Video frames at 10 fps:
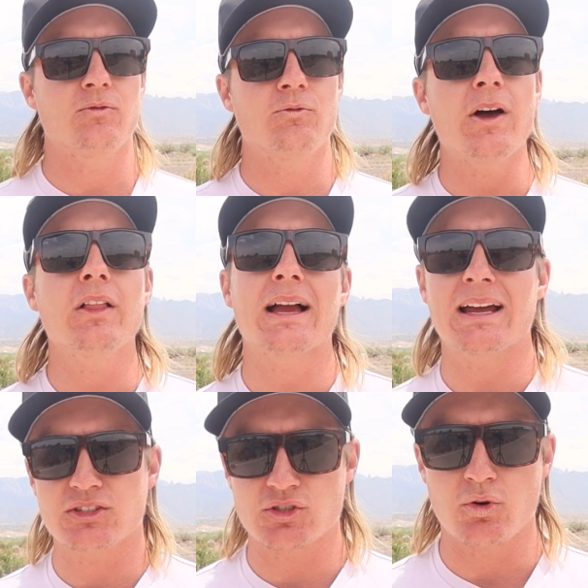felt like I
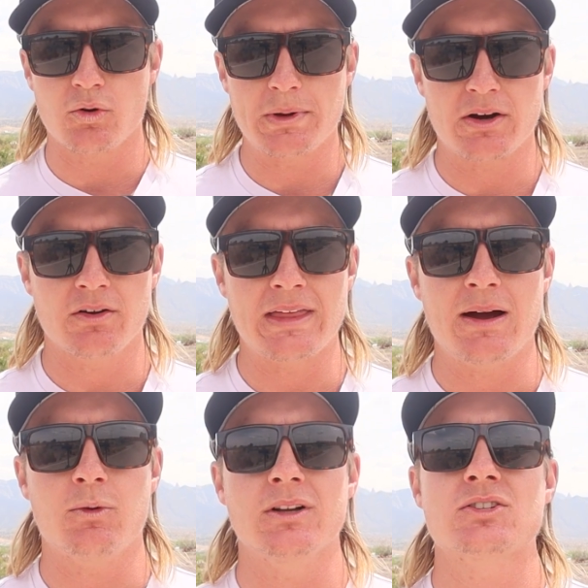could score better on
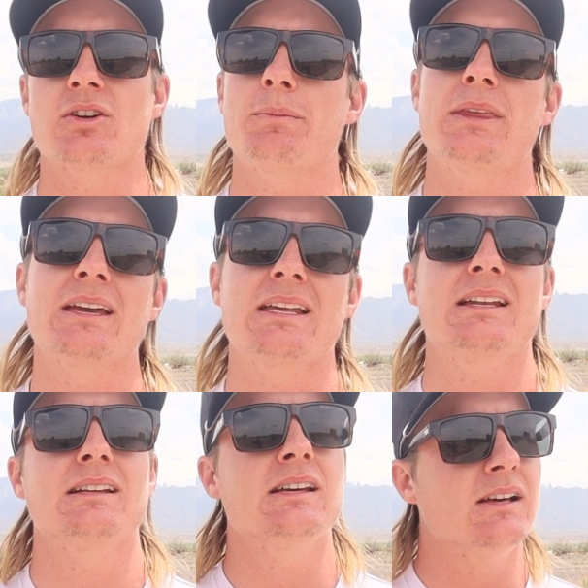that one. So I'm
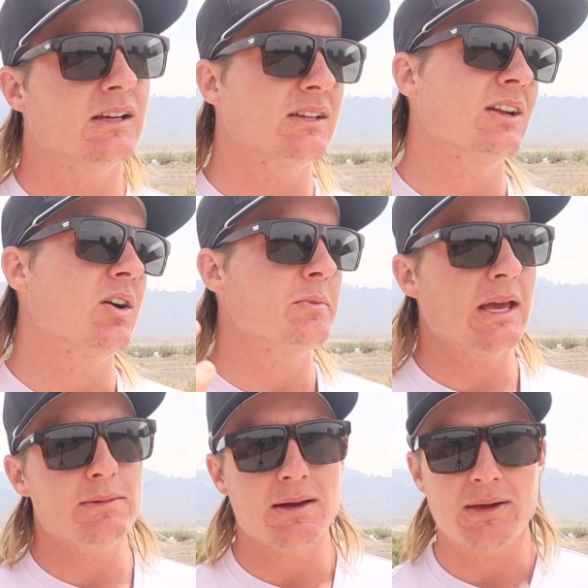thinking, you know,
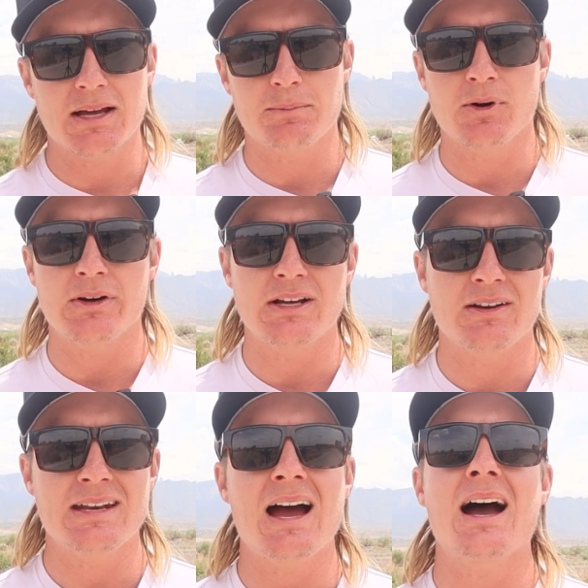maybe I make a birdie
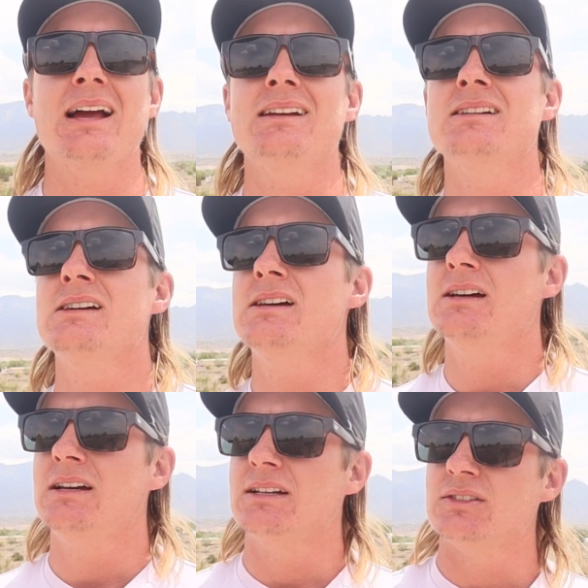on 9,
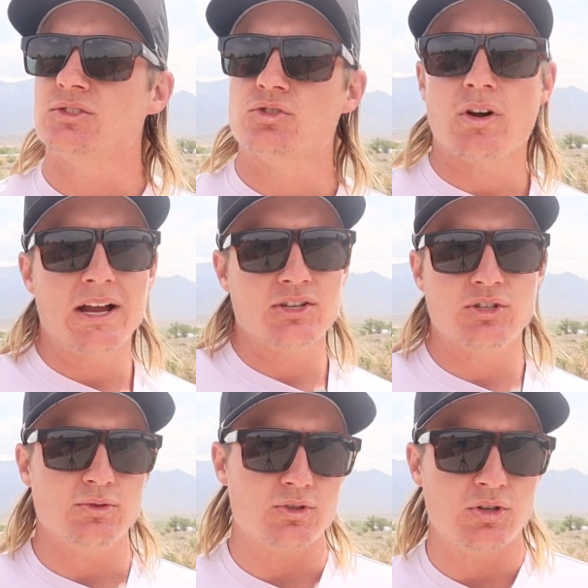try and
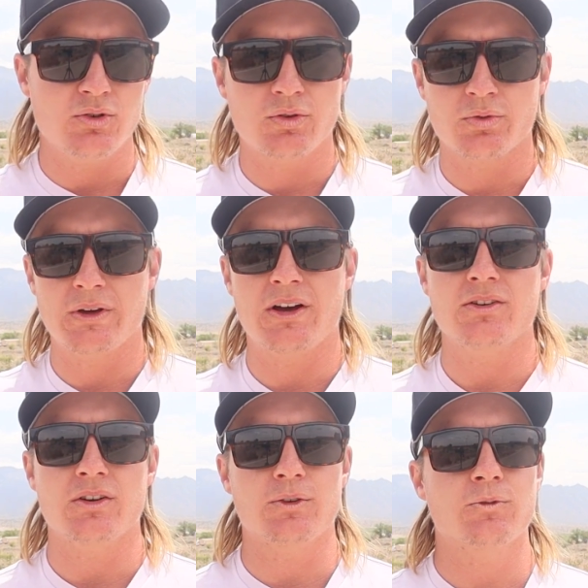shoot 2, 3
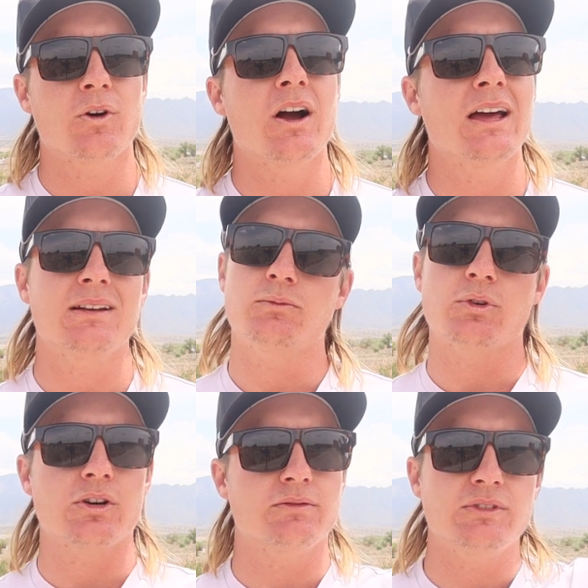under on the front, and
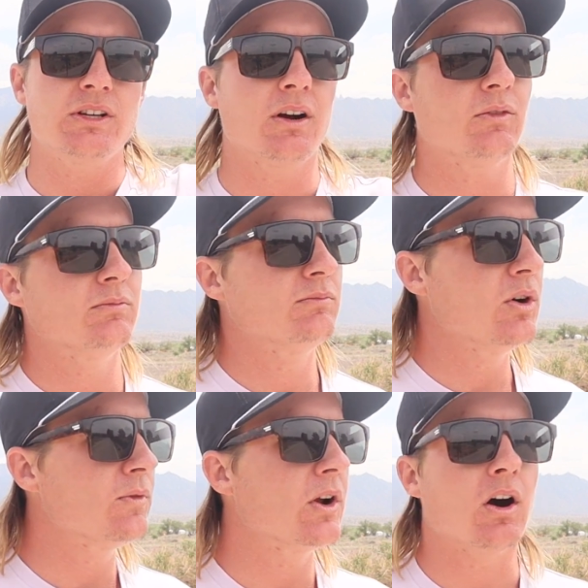we're, you know,
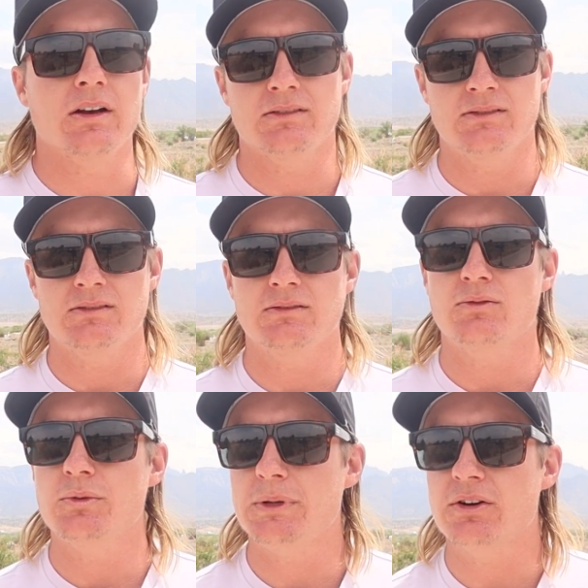moving on.
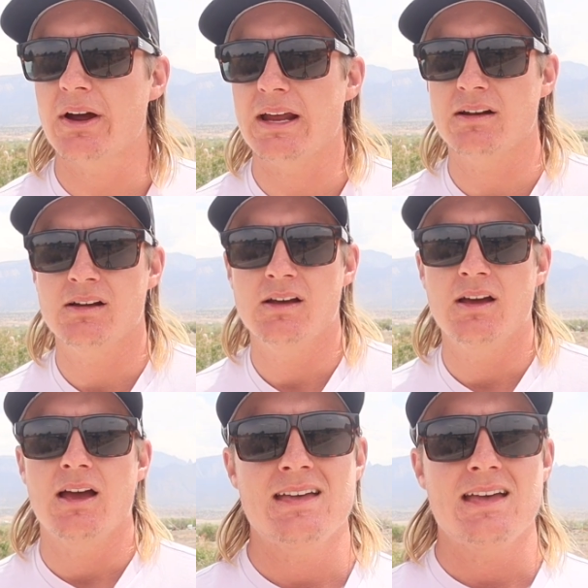Would be great.
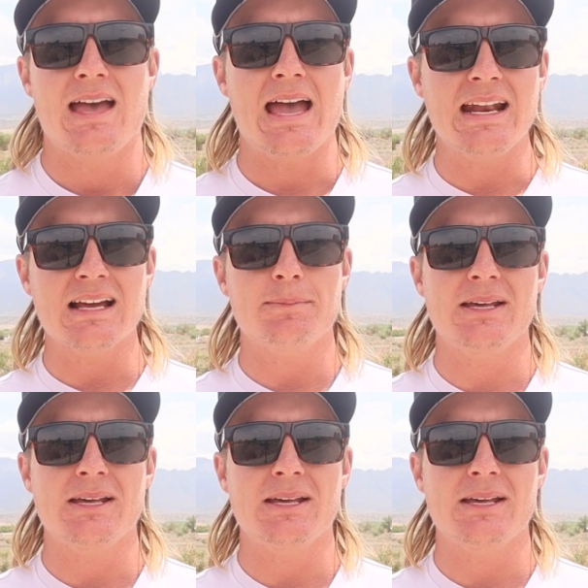Ending up